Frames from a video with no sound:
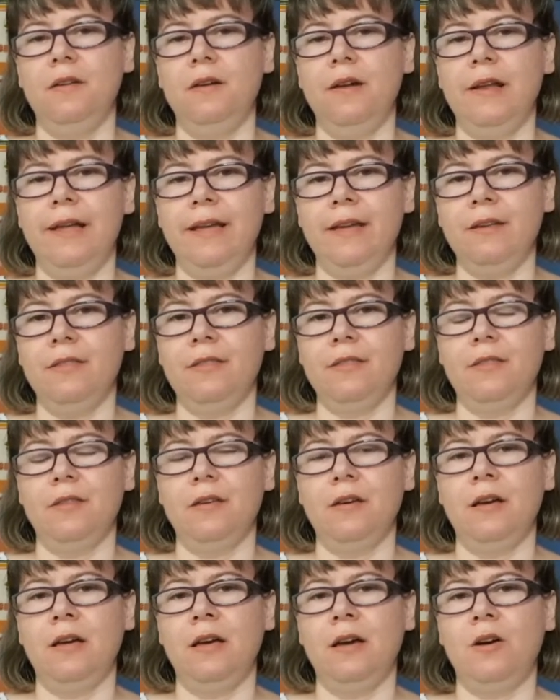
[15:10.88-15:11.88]
length
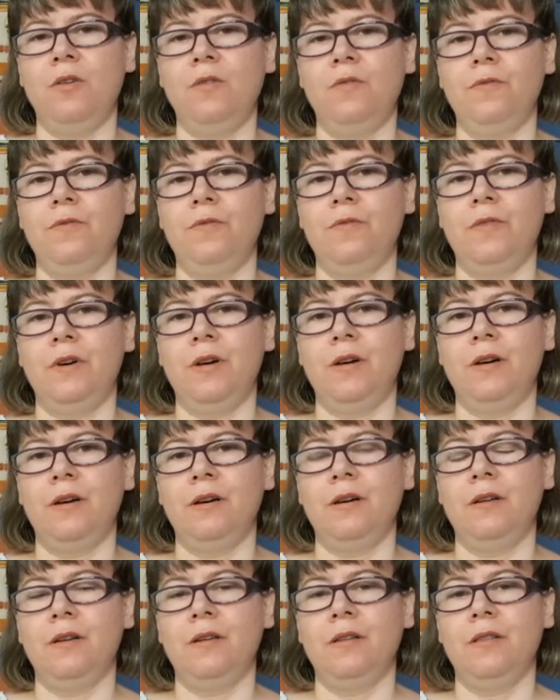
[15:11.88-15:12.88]
of
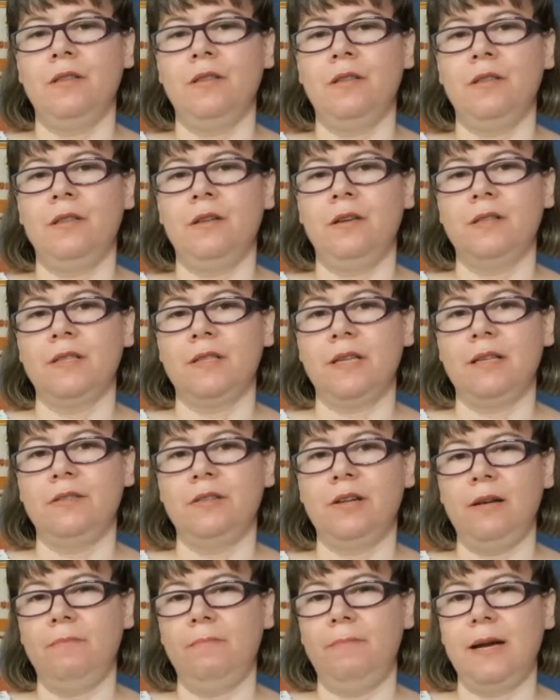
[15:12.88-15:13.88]
the
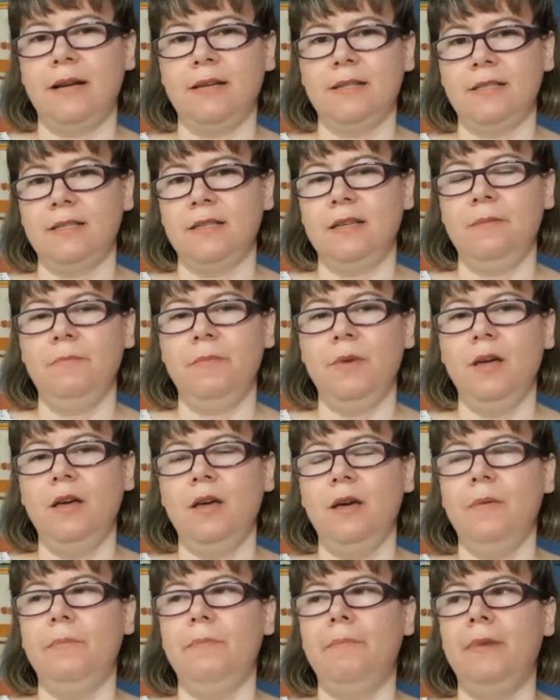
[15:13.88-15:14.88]
central back seam
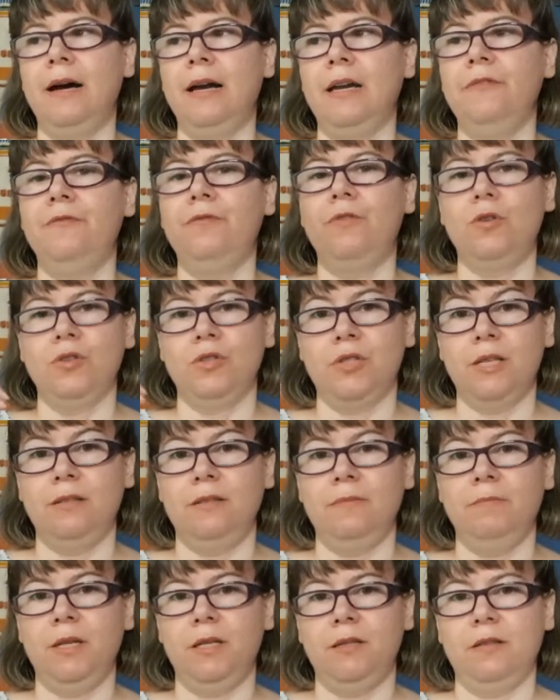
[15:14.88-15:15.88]
by 4
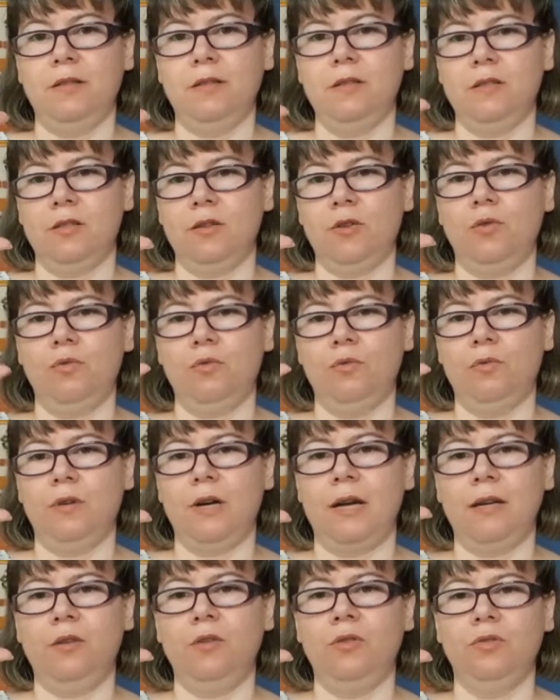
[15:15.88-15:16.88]
centimeters, so
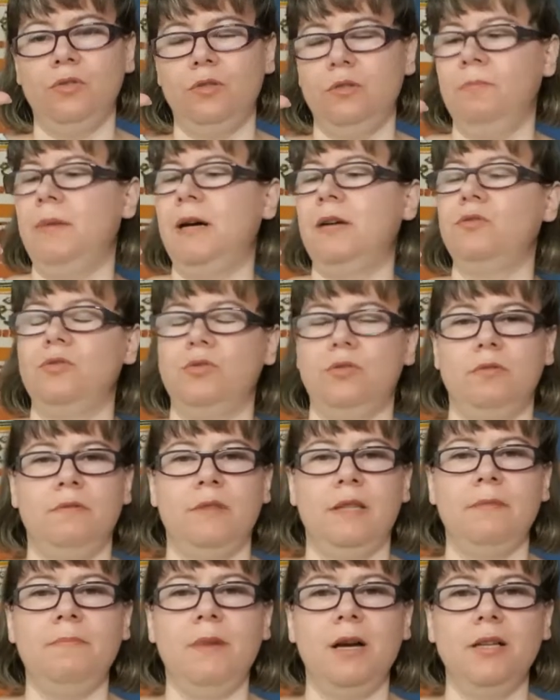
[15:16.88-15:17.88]
I got about
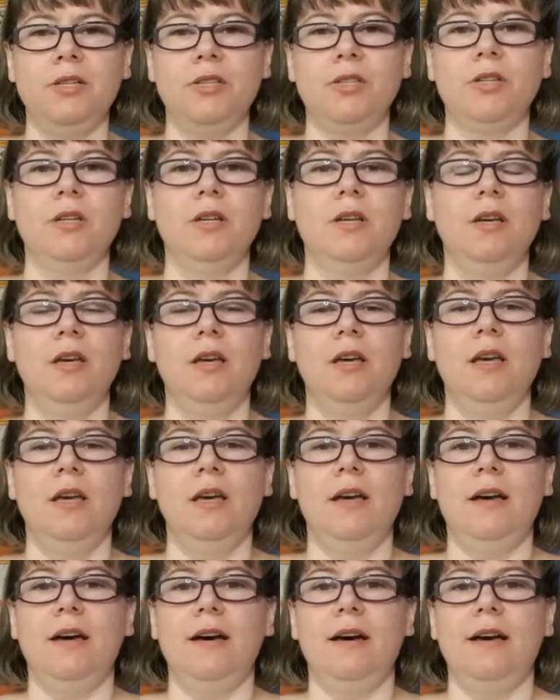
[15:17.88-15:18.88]
that much,
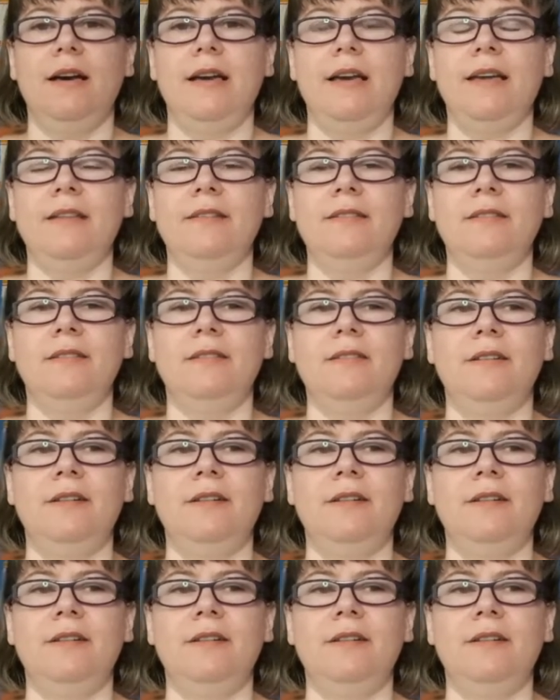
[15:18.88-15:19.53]
and